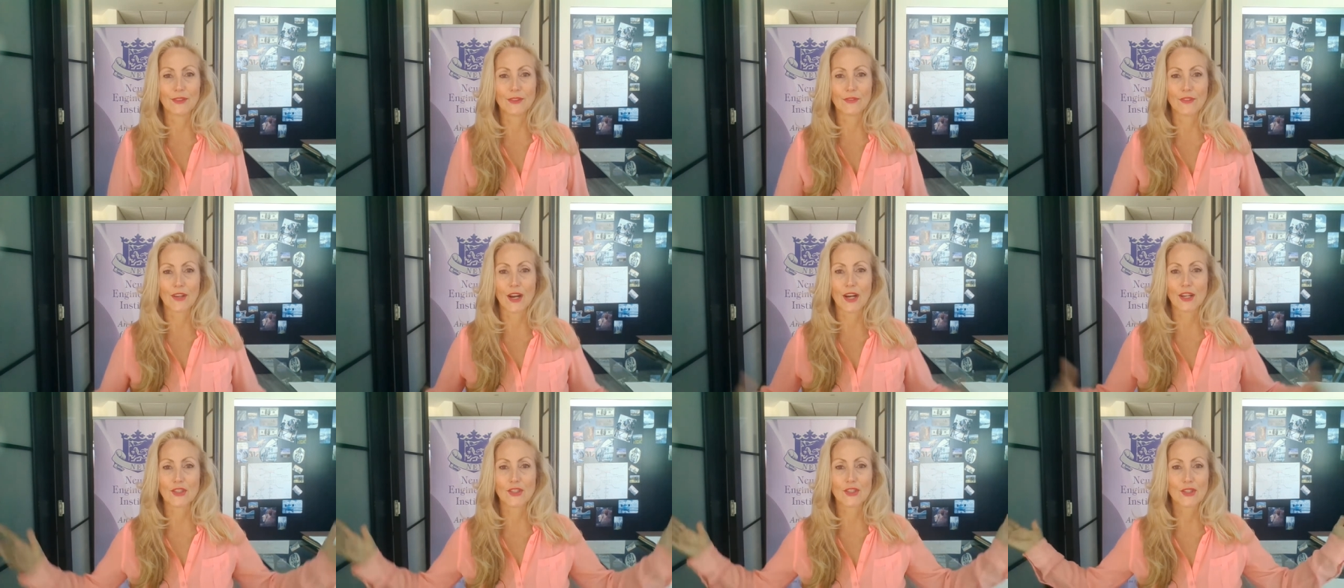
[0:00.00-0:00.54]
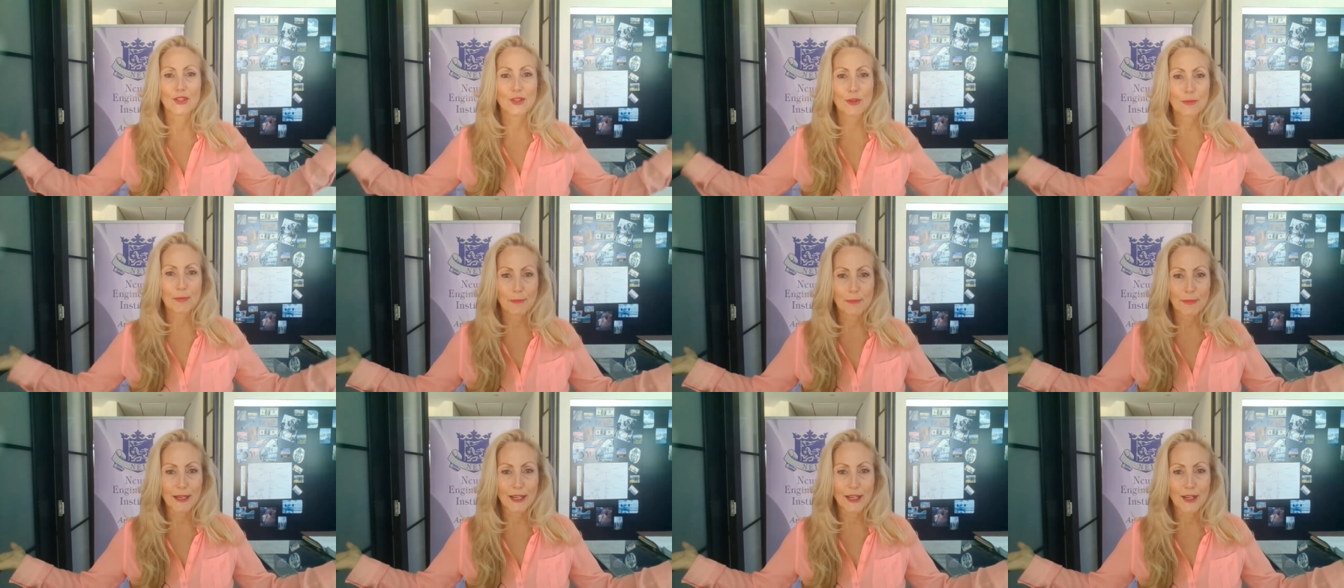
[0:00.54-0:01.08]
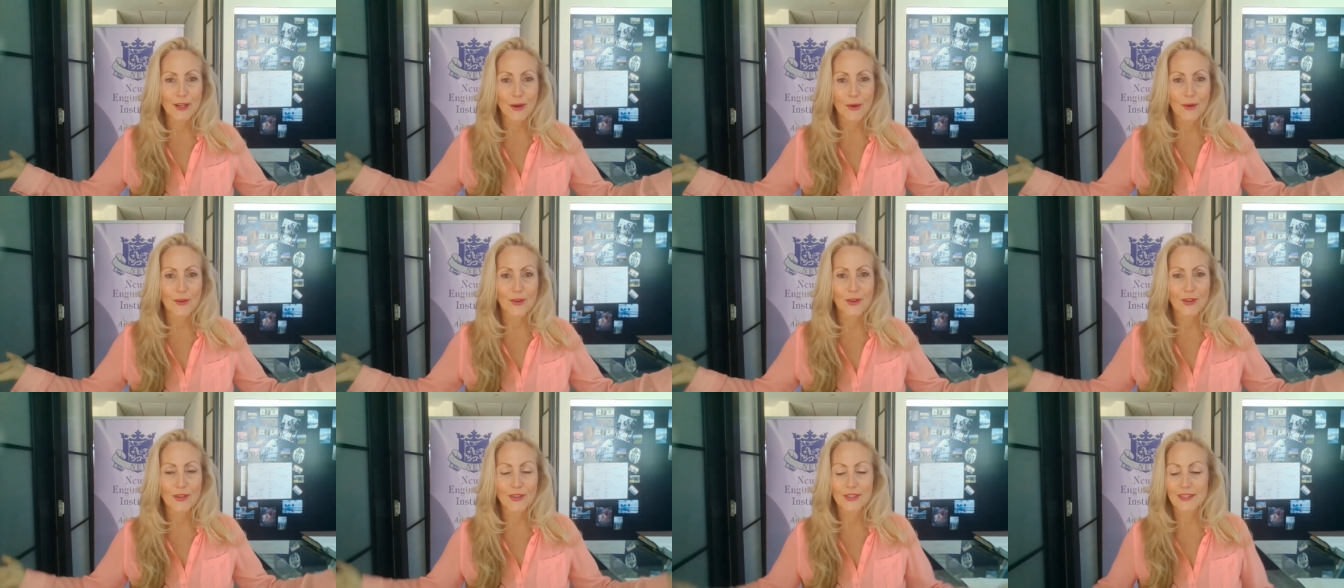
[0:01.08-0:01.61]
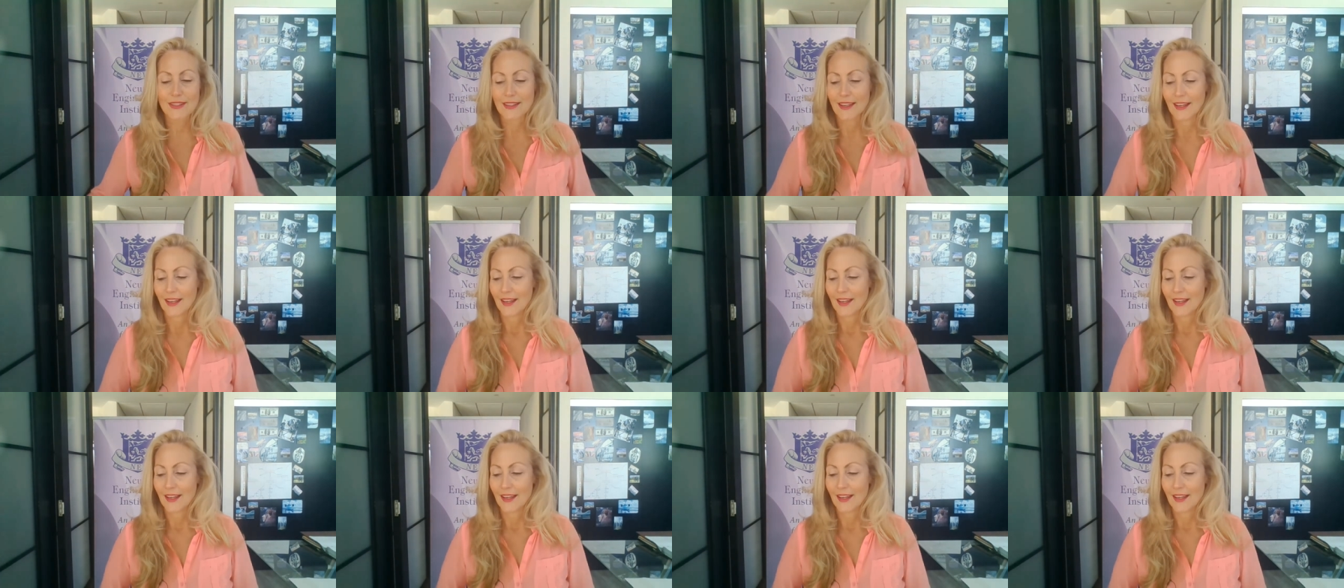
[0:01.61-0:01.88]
You've got super big goals,